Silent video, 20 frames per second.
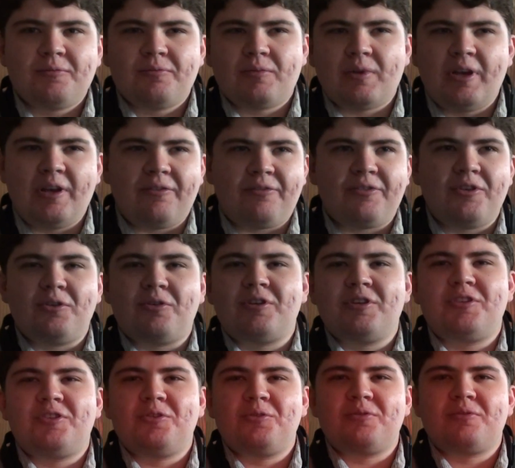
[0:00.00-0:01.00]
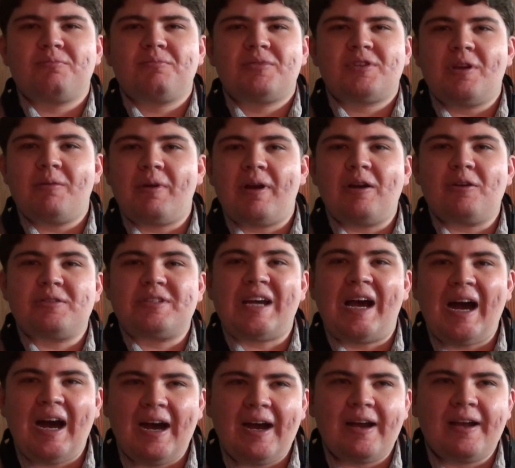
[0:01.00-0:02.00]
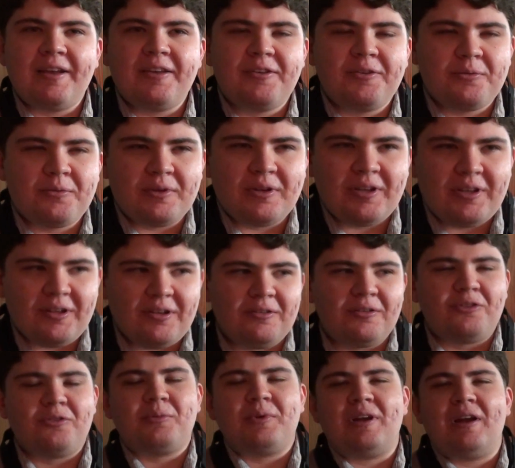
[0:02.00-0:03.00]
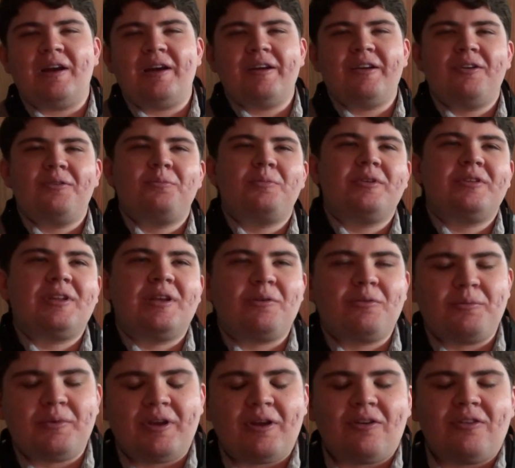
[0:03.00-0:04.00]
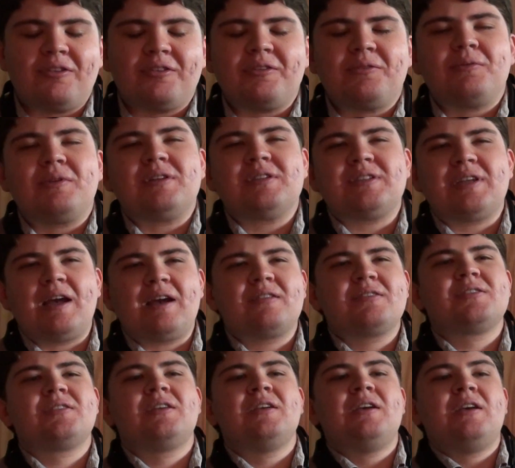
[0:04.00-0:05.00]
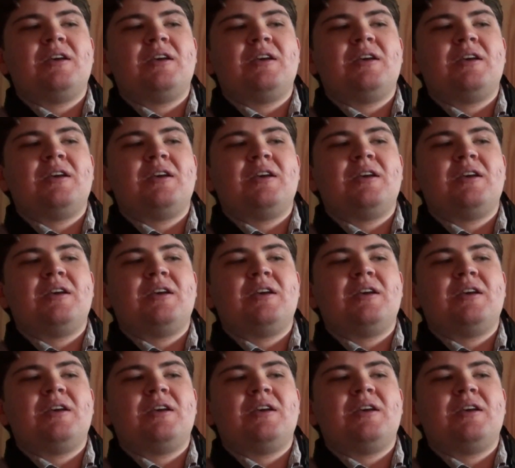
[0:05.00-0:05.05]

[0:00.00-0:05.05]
If you could do somehow tie, you would get a little bit higher, but that would be hard to do on sax.